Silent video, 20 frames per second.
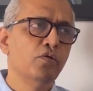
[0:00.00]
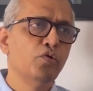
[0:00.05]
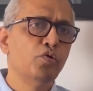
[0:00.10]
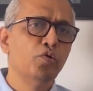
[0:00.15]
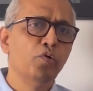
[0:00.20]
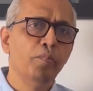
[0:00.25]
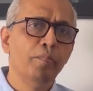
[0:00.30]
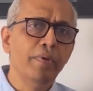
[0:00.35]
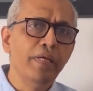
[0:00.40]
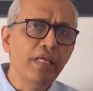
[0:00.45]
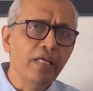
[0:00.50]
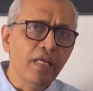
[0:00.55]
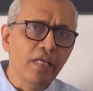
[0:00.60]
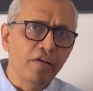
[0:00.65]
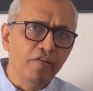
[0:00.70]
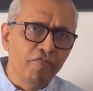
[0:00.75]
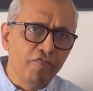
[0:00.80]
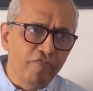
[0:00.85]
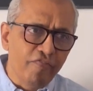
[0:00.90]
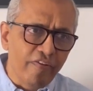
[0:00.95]
To be
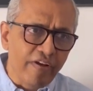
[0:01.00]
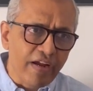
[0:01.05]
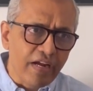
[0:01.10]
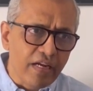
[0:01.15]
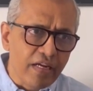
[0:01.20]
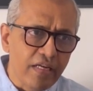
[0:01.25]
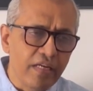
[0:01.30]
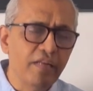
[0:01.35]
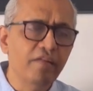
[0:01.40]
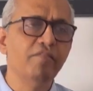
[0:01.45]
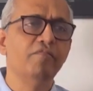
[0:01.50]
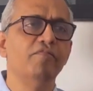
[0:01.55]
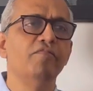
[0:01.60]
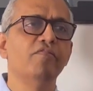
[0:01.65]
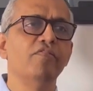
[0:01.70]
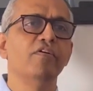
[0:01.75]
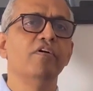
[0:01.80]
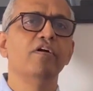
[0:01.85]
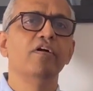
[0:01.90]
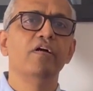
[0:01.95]
effective
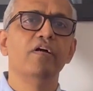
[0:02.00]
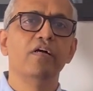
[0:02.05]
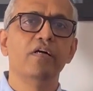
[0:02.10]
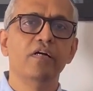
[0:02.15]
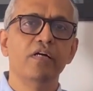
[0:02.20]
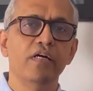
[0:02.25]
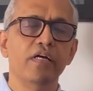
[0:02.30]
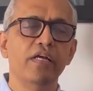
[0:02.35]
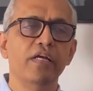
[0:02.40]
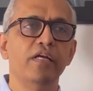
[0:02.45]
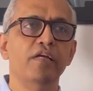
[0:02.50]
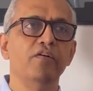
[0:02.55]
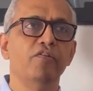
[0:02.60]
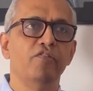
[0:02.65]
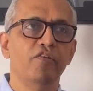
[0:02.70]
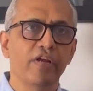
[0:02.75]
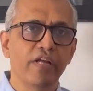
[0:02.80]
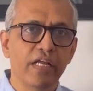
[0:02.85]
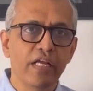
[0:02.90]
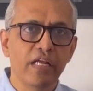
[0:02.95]
in
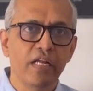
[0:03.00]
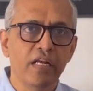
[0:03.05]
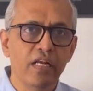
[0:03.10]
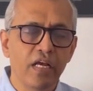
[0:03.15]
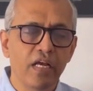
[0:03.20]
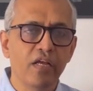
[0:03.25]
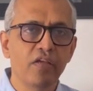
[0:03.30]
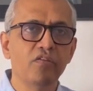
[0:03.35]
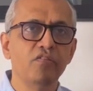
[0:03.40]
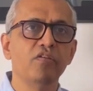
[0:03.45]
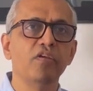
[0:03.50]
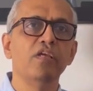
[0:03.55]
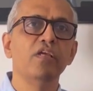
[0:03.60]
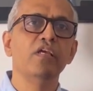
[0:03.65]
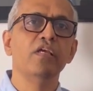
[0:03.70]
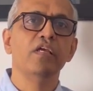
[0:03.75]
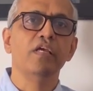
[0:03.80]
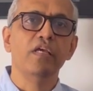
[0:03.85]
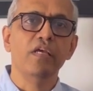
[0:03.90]
recognizing,